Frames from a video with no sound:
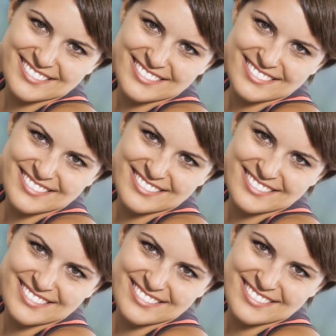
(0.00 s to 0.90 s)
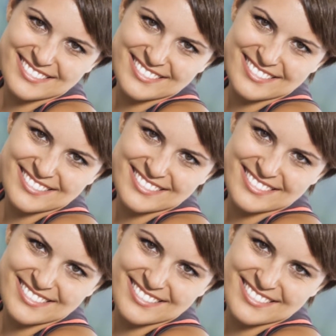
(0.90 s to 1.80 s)
bioidentical hormones
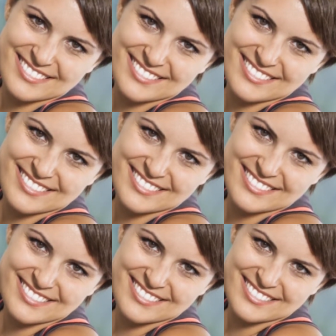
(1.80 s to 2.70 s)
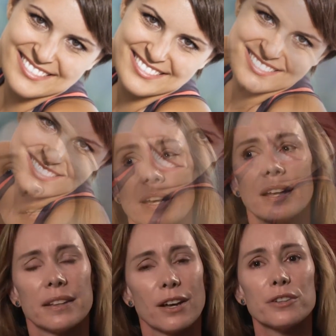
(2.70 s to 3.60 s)
really do play a role in that.
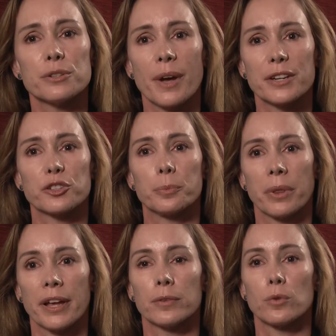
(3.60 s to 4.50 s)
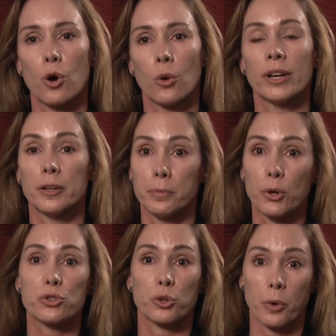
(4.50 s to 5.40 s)
They also actually play a role in
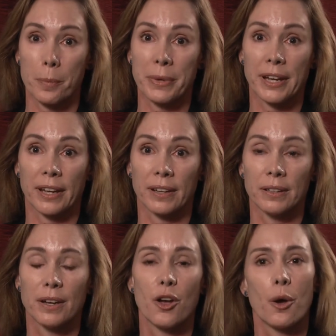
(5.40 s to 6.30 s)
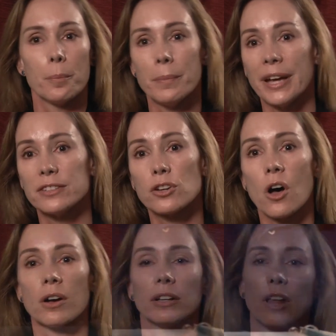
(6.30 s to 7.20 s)
emotional well-being. Men talk a